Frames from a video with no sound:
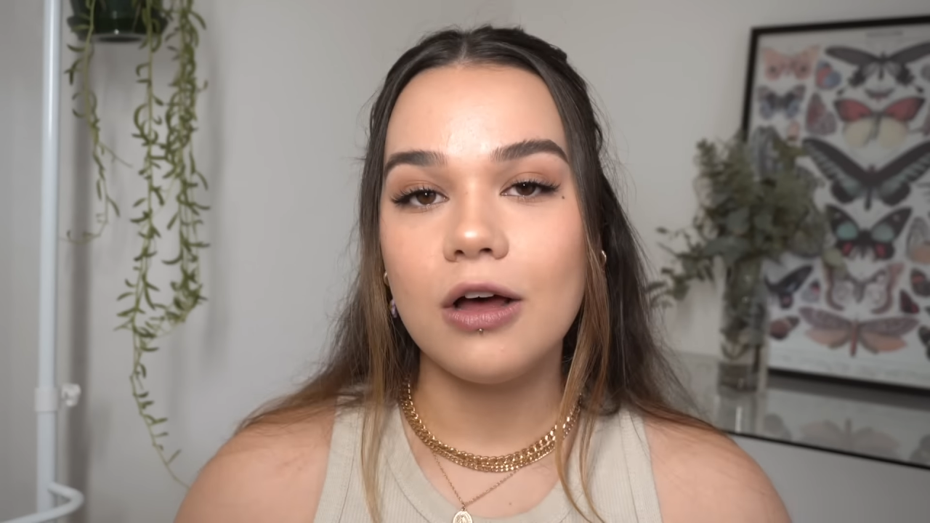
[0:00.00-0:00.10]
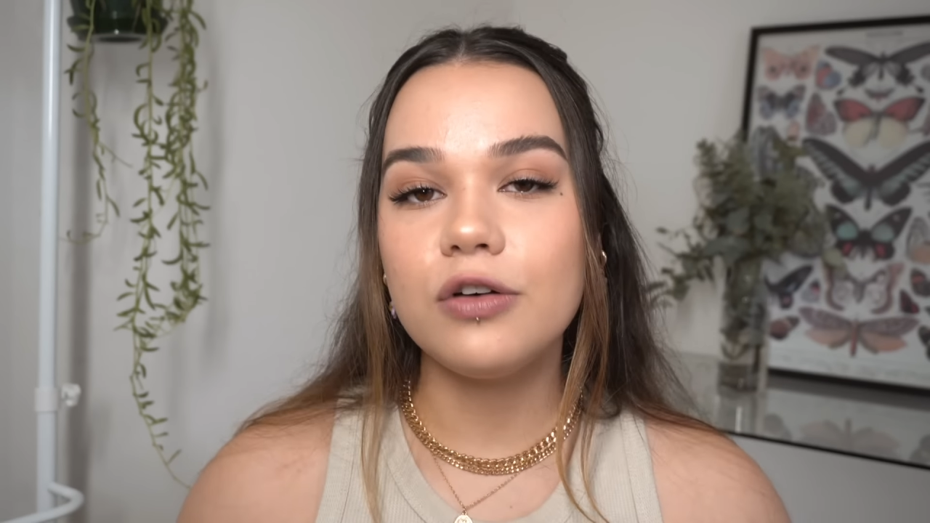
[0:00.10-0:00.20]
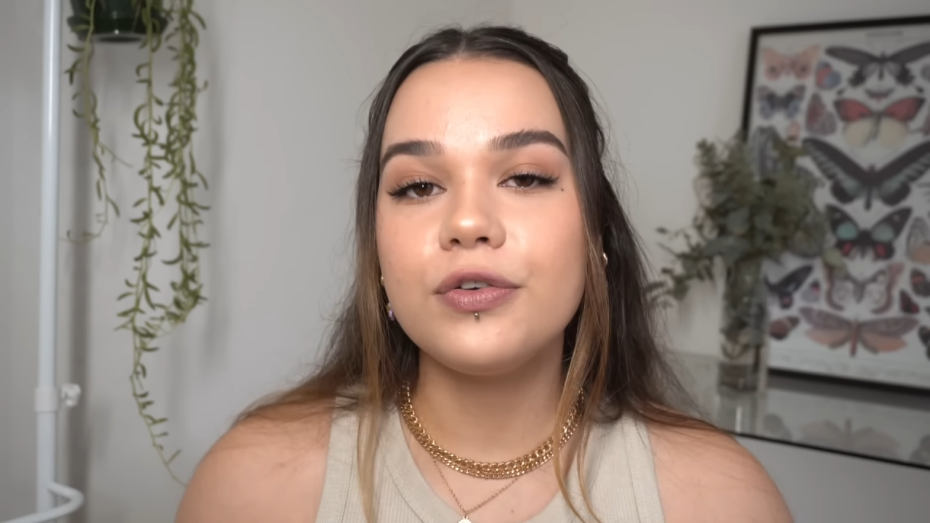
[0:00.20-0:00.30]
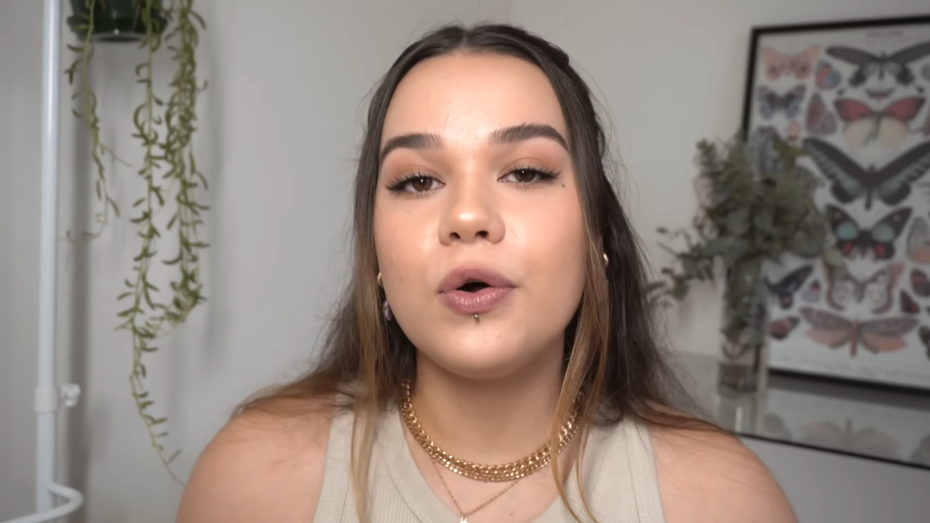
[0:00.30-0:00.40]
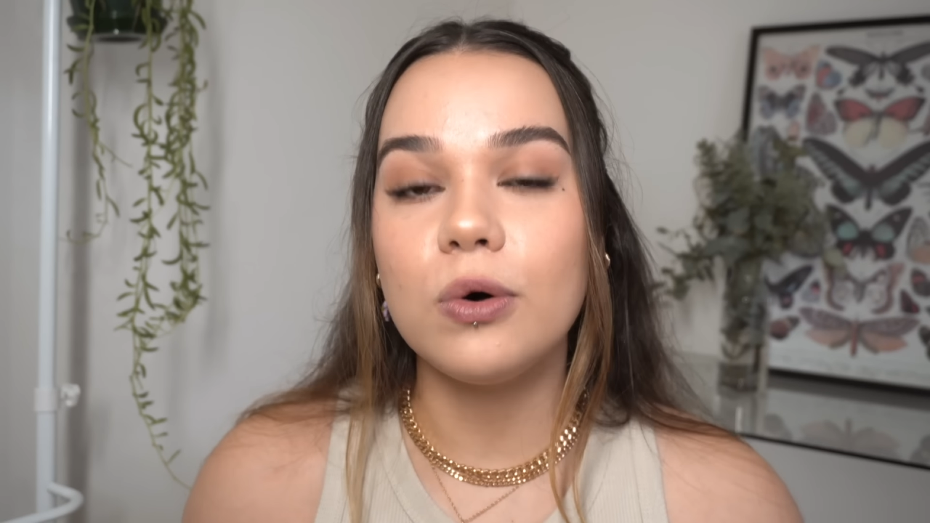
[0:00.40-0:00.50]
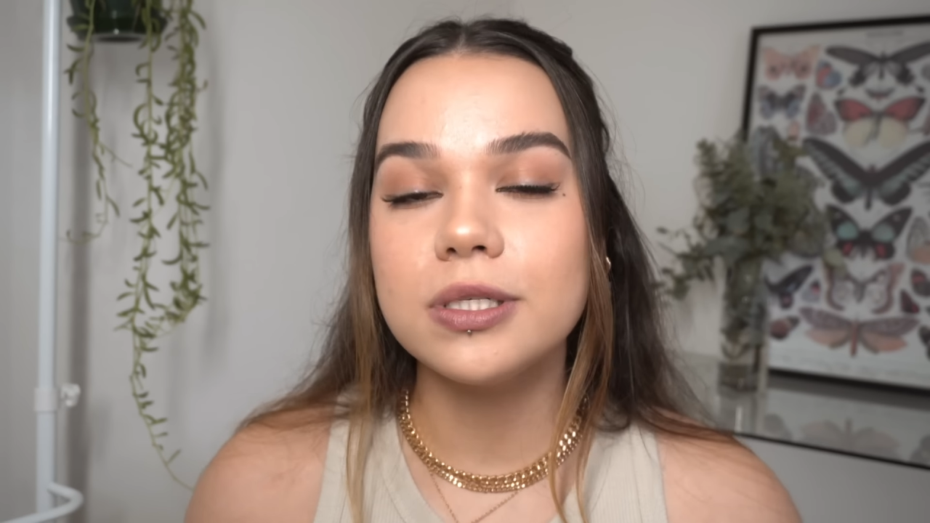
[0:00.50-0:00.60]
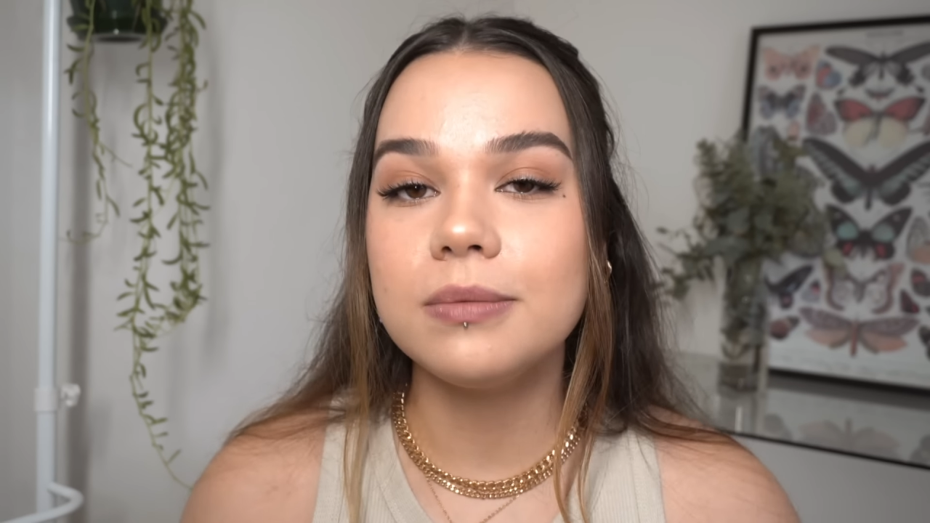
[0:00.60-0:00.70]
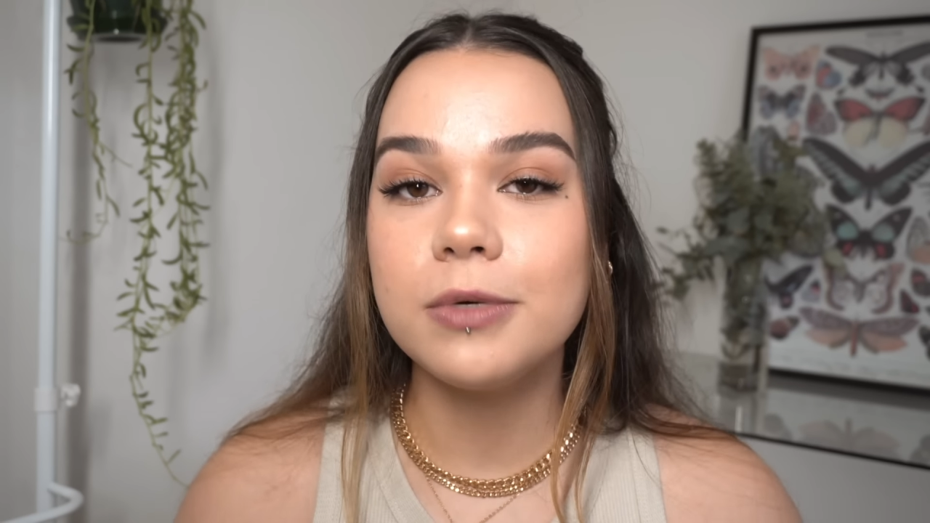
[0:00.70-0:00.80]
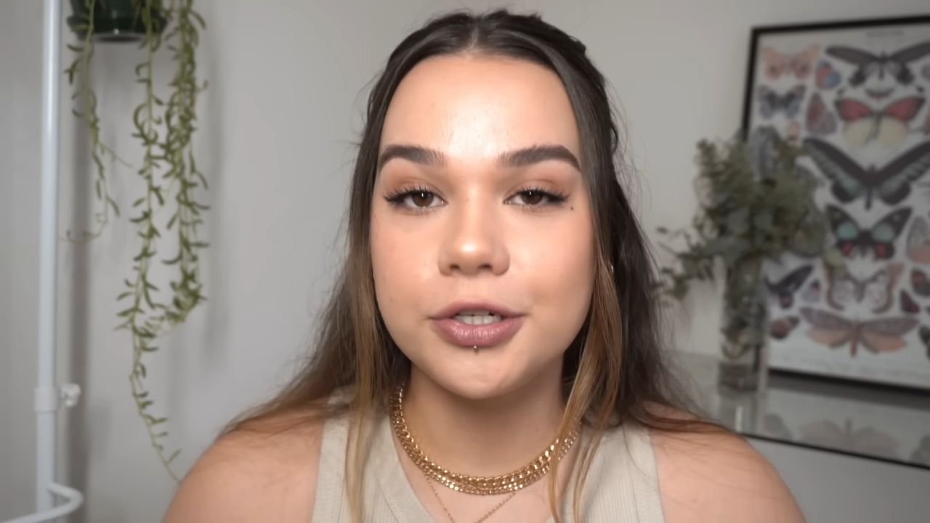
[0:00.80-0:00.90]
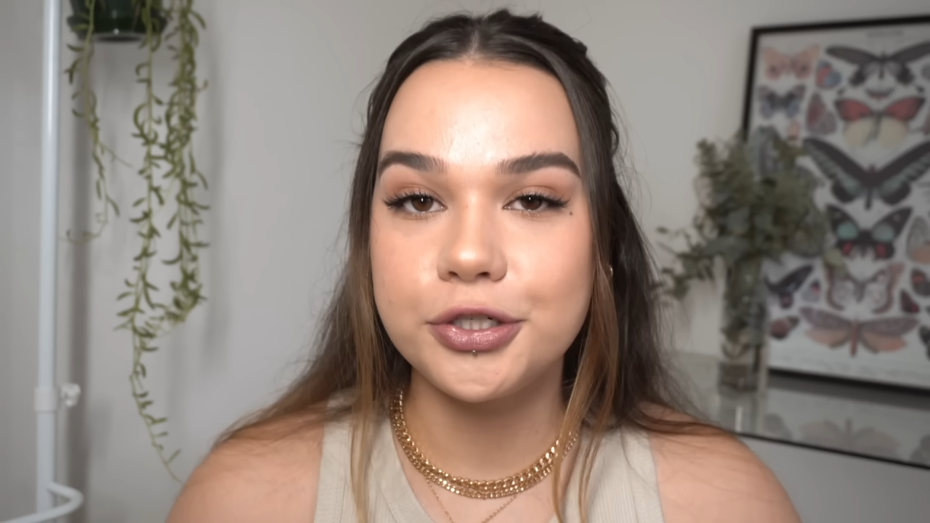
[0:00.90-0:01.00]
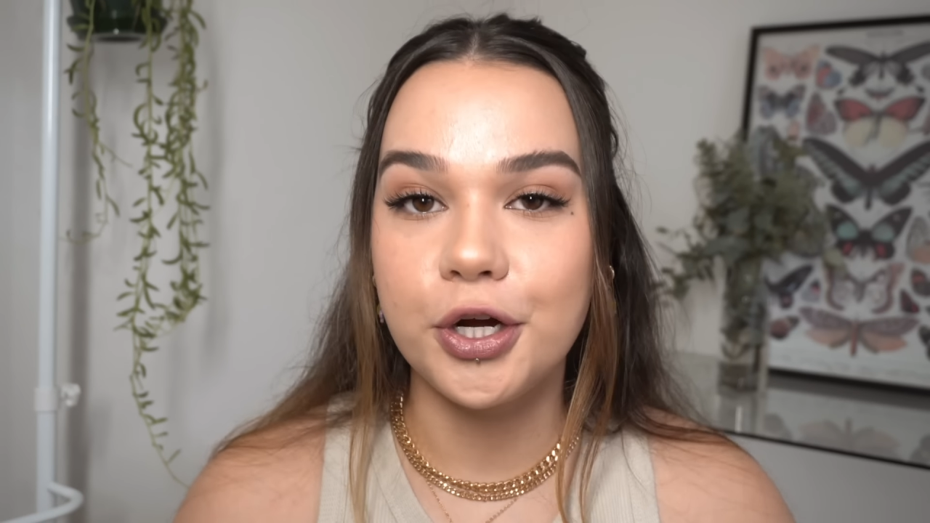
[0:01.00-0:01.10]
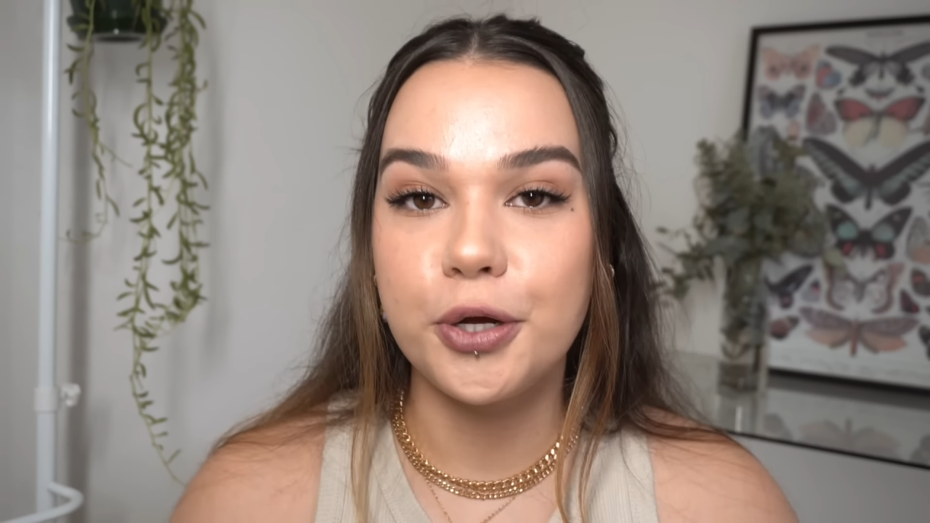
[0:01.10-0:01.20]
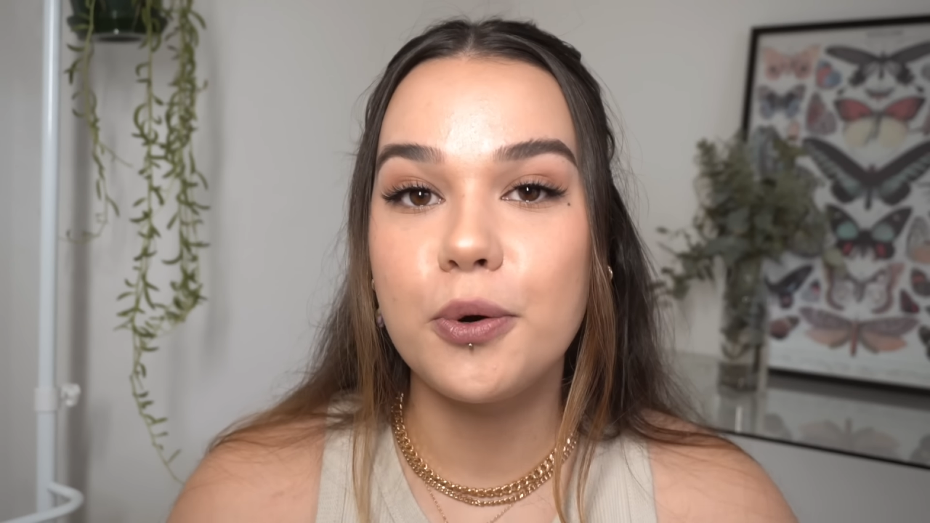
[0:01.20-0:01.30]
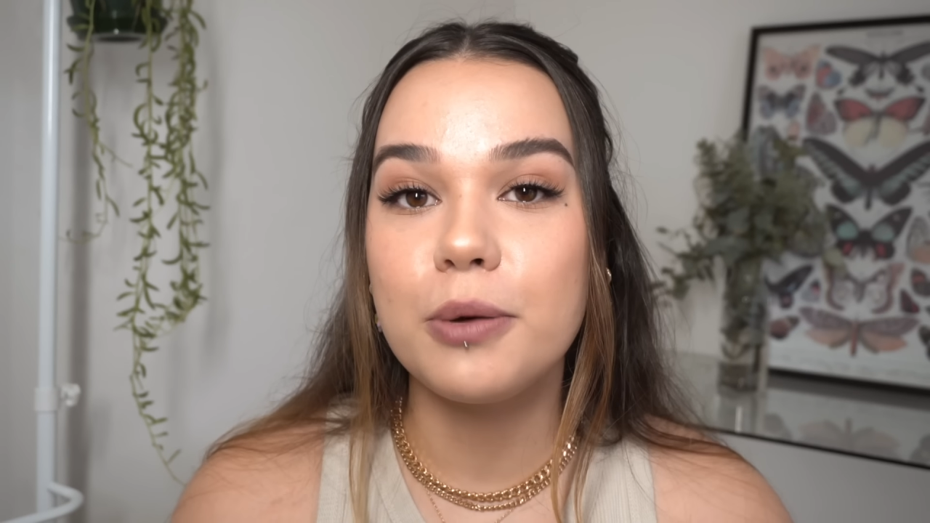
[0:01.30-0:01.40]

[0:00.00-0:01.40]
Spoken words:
Of course, I'm going to show you